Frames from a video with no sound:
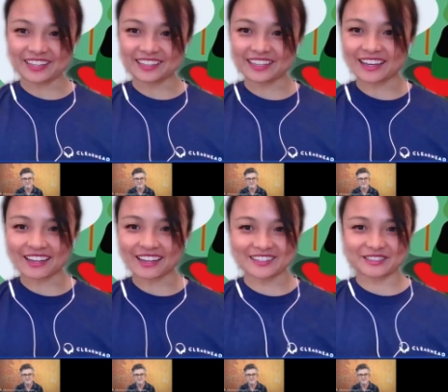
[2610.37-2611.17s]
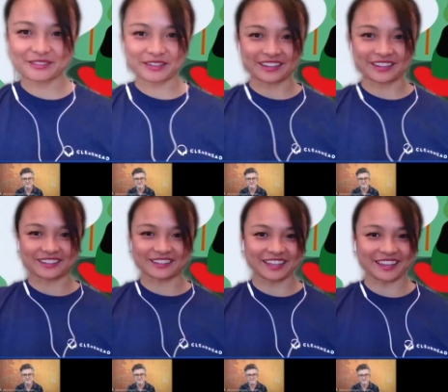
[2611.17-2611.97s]
Yeah. And just to kind of
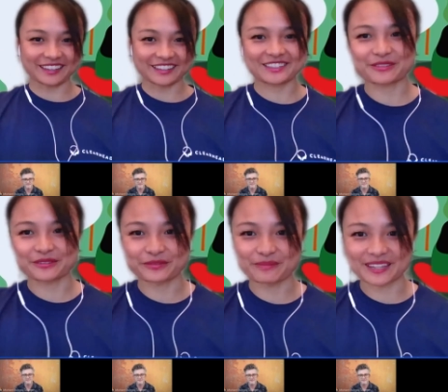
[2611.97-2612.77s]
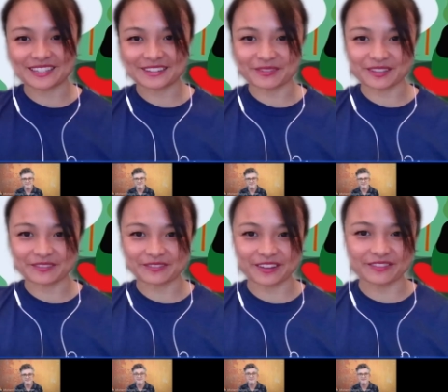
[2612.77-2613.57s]
let sort of mention what the
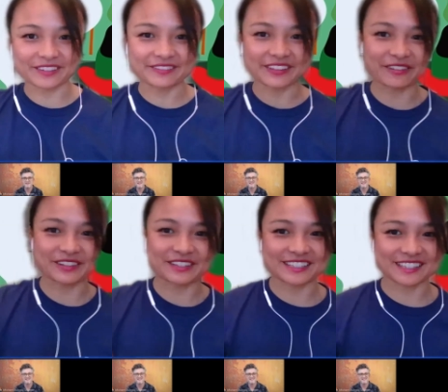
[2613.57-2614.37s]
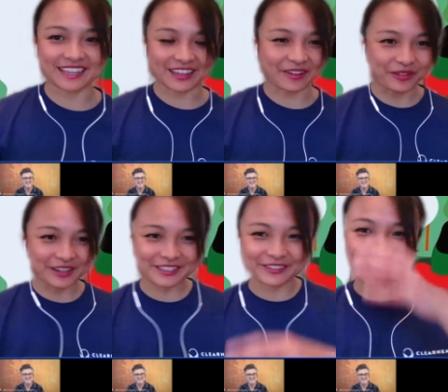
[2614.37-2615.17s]
five love languages are they are words of
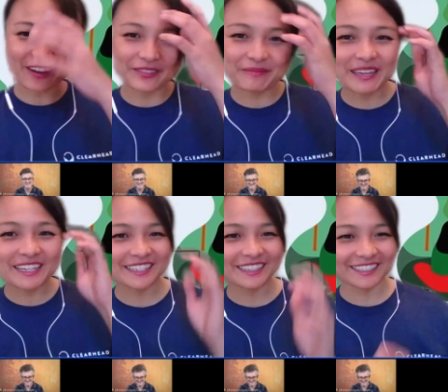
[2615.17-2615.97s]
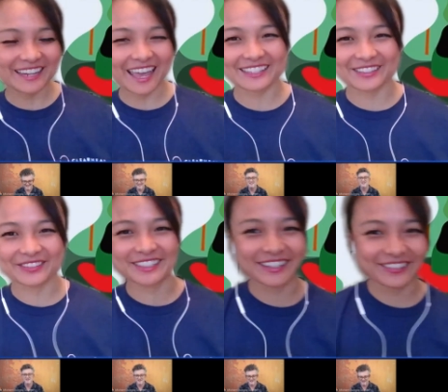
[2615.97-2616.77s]
affirmation, acts of
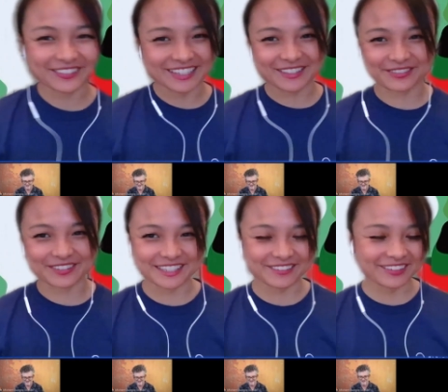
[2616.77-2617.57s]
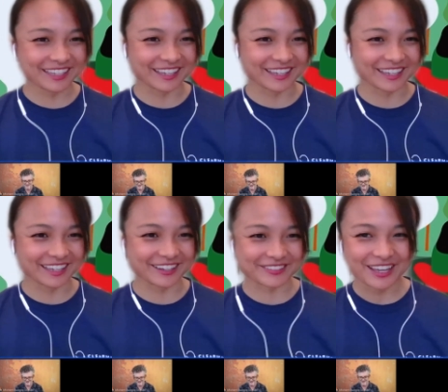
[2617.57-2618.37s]
service, receiving gifts,
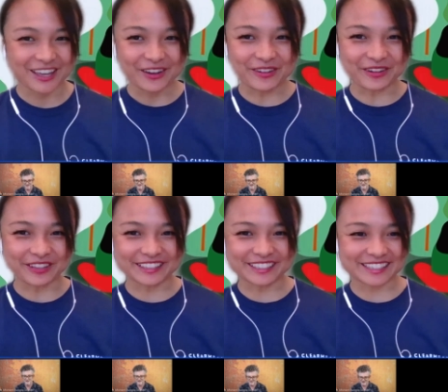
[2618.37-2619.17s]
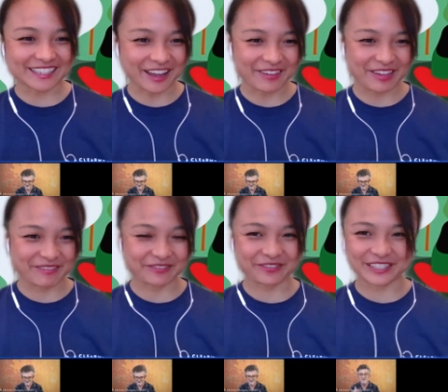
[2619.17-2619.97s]
quality time, and physical
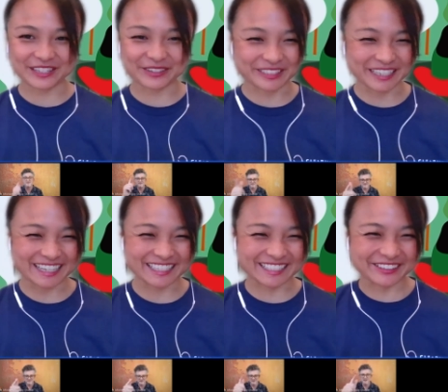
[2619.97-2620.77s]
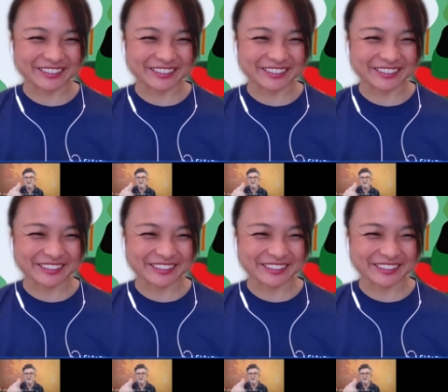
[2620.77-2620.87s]
touch. So it's